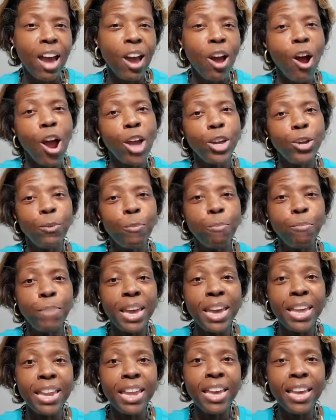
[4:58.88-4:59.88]
Are you
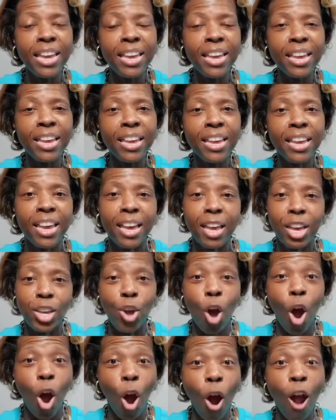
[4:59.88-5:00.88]
beating?
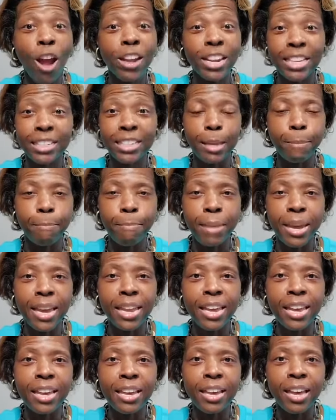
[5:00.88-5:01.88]
Your heart, is it
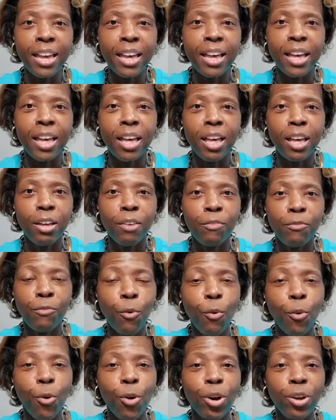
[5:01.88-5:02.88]
beating
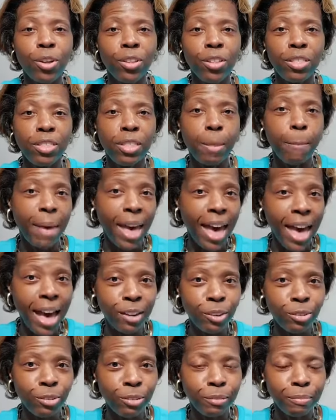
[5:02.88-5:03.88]
for the
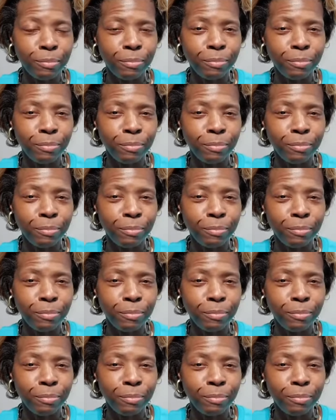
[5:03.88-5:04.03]
battle,